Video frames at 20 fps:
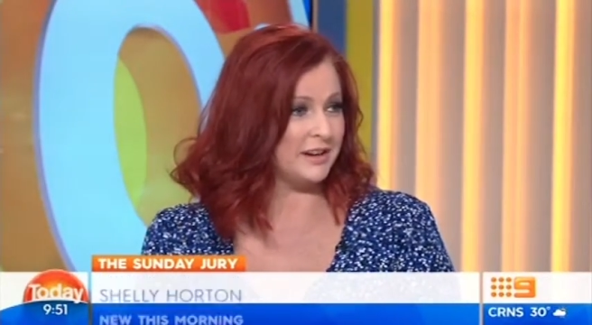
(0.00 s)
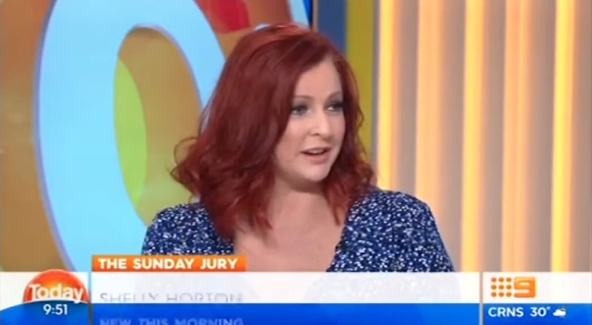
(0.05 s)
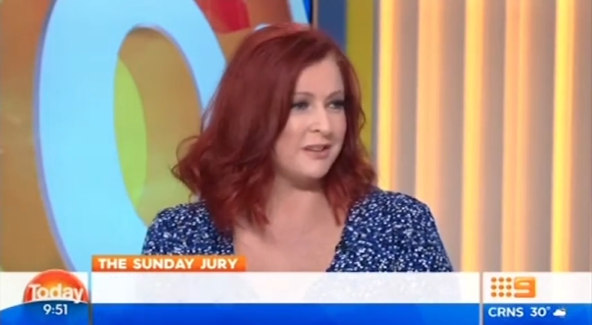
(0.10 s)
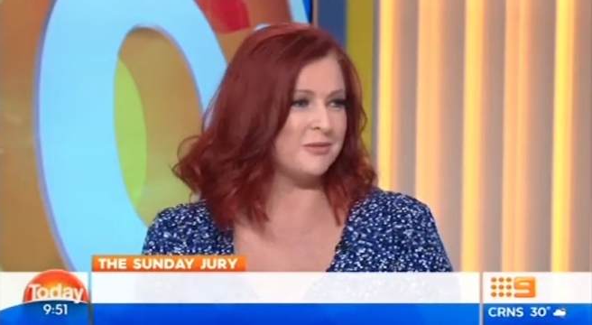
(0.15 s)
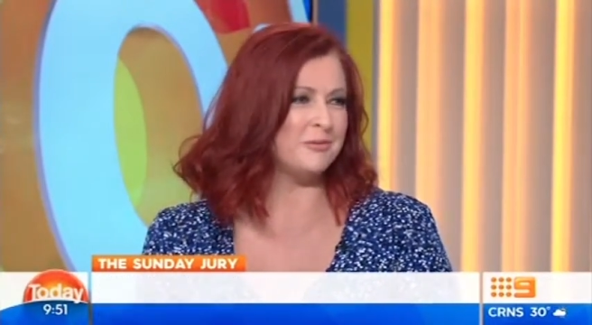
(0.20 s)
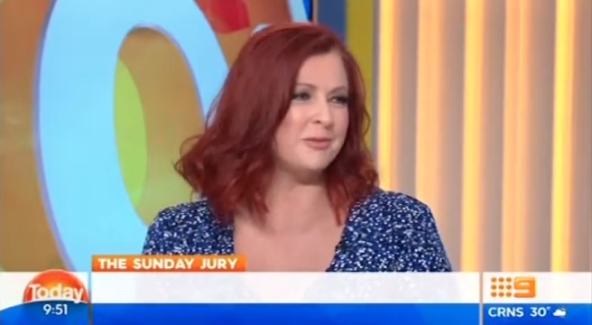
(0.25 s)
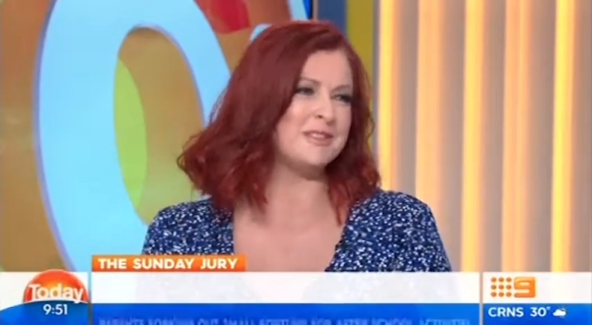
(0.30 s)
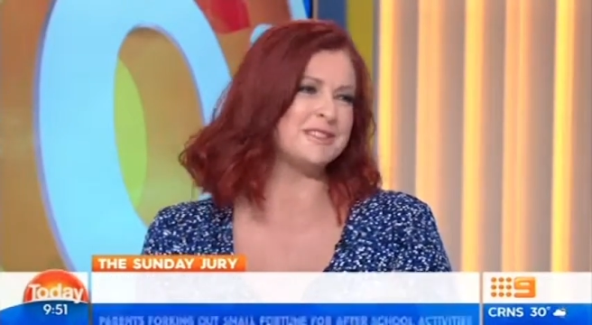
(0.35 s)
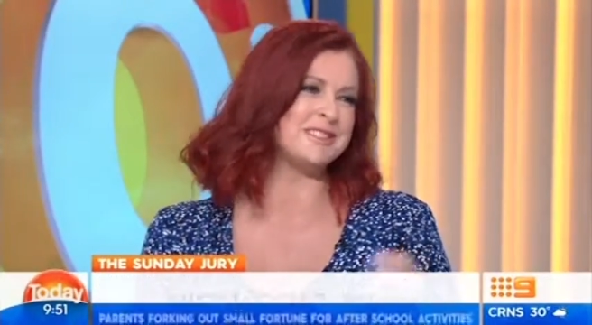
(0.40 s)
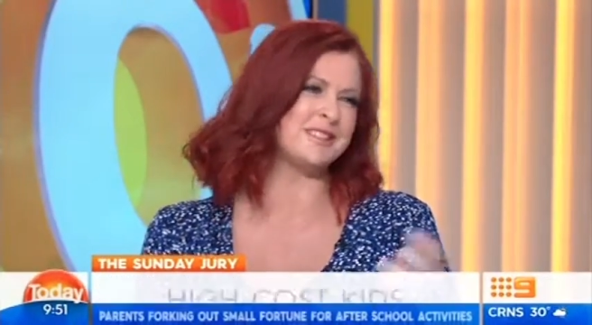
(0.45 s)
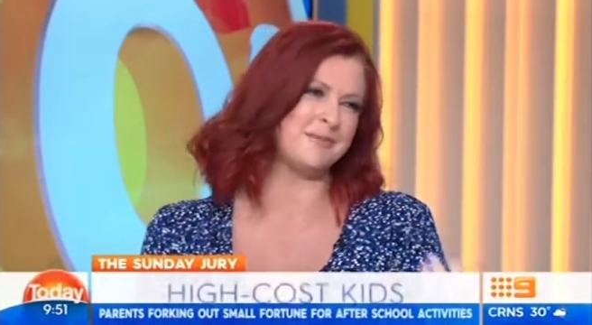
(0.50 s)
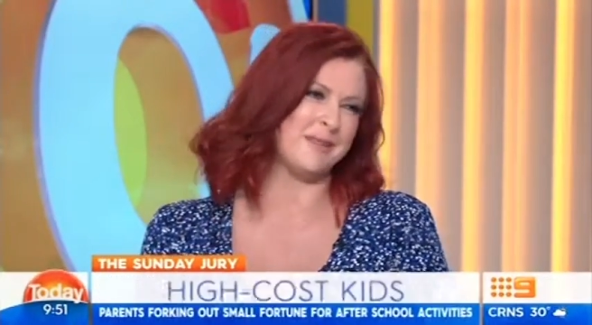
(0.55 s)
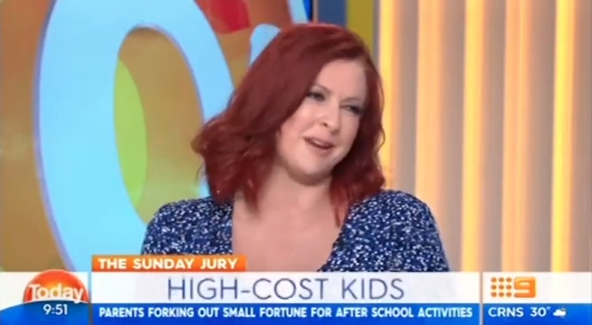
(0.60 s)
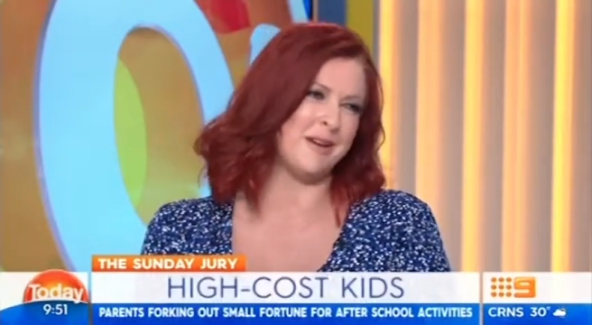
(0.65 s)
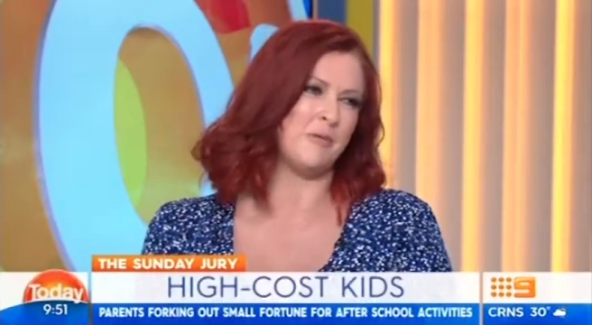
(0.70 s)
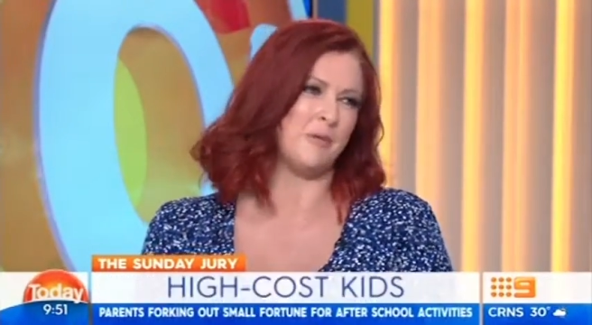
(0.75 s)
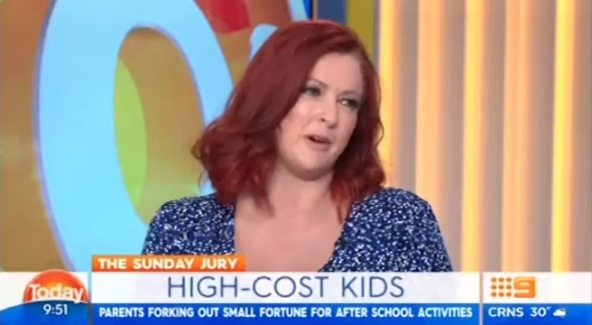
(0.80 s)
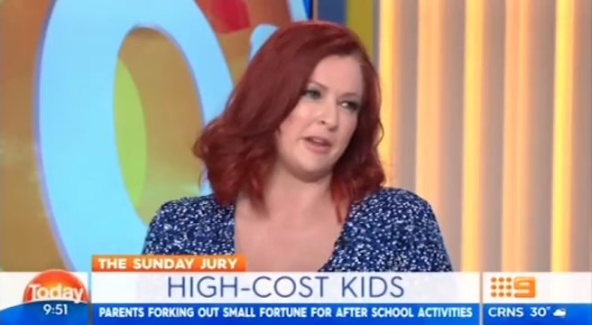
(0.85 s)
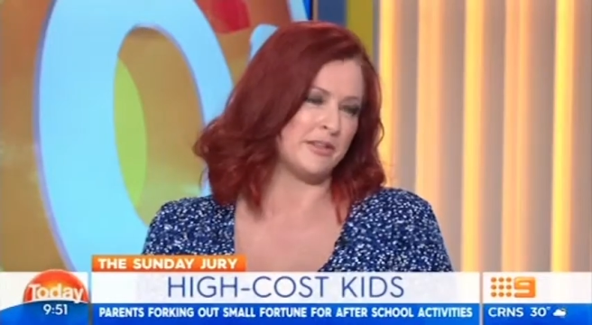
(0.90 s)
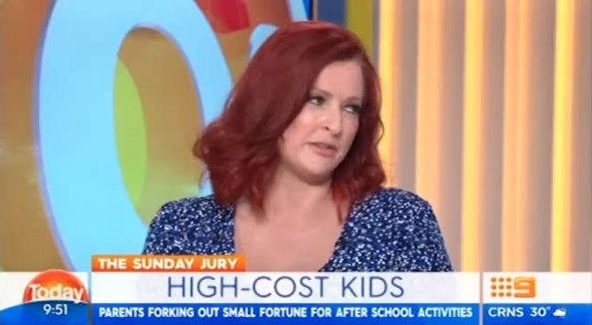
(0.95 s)
and it wasn't
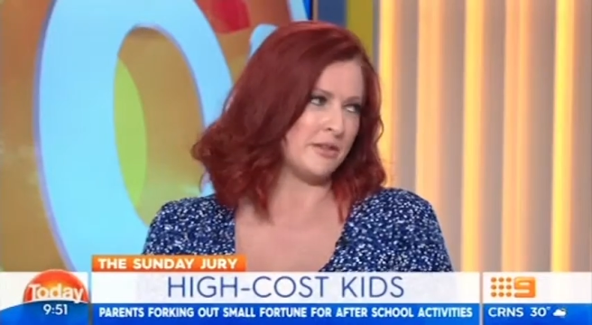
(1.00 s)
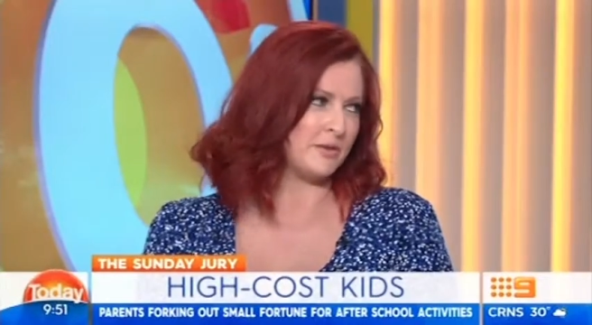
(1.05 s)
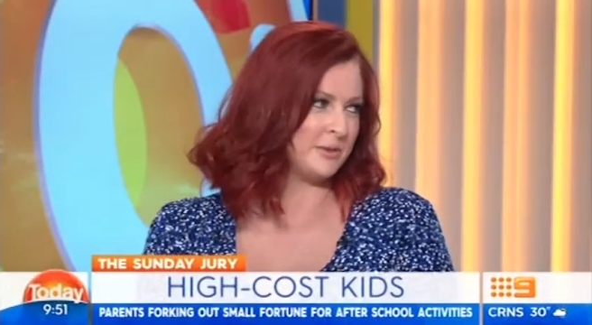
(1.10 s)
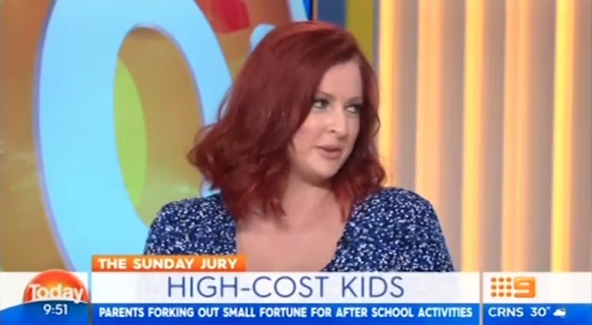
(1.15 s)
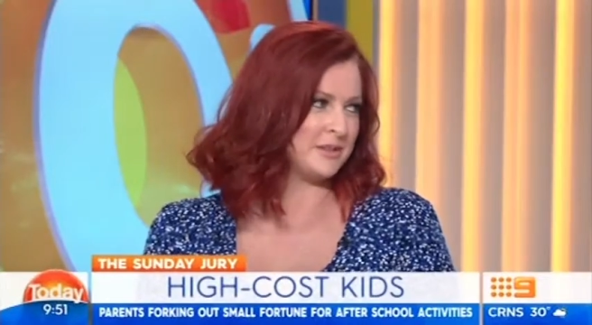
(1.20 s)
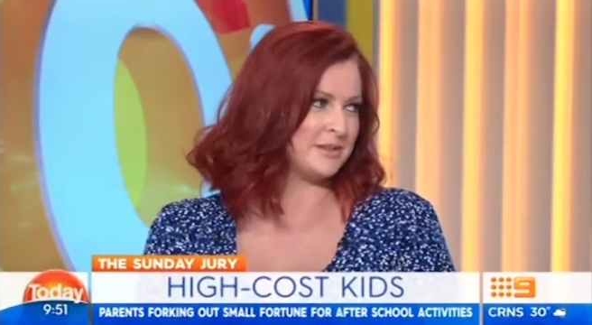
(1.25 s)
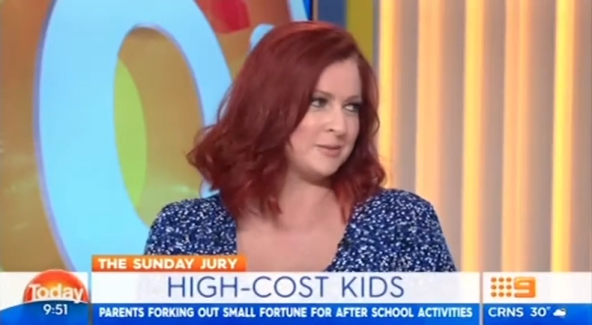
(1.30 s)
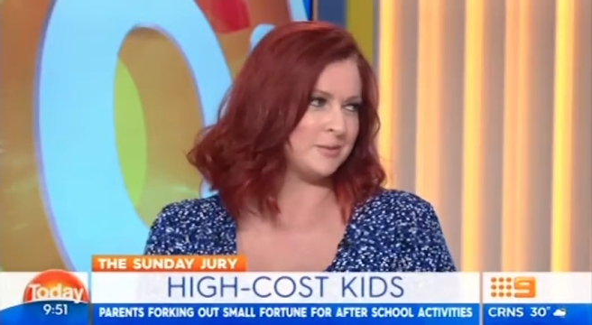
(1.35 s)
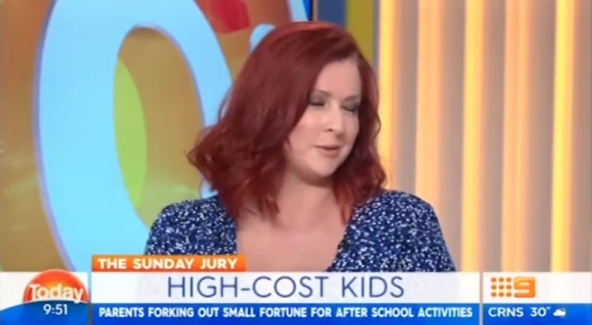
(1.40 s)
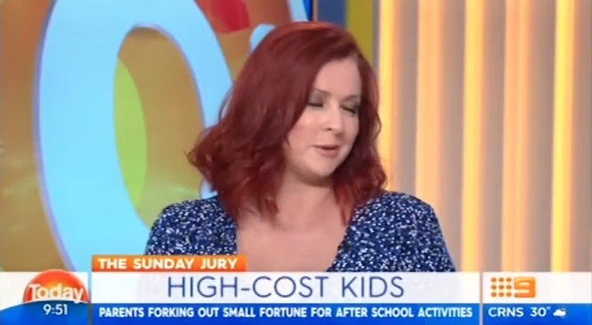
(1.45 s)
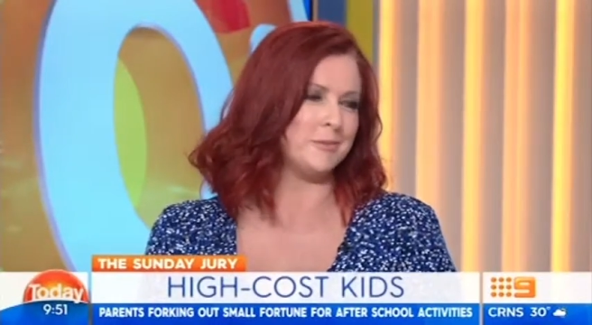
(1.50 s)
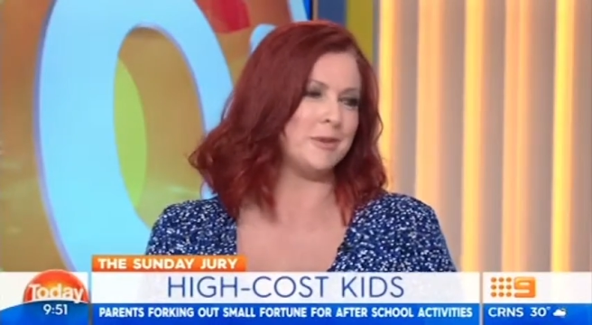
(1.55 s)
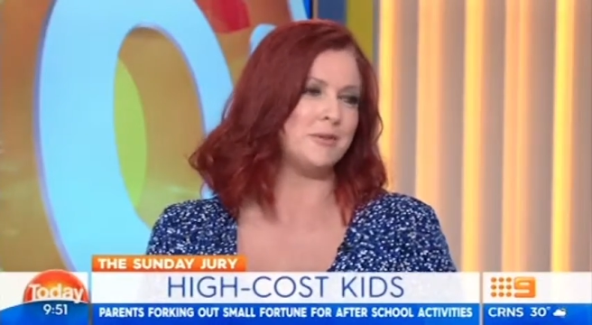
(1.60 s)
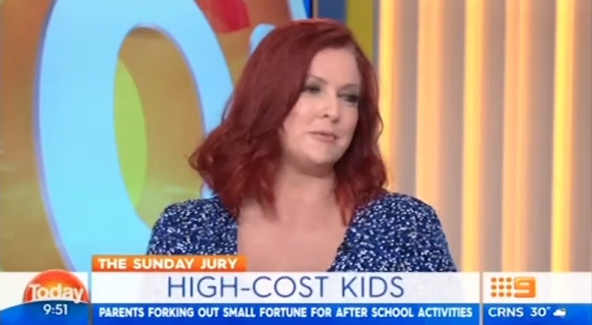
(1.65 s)
about whether or not we could swim.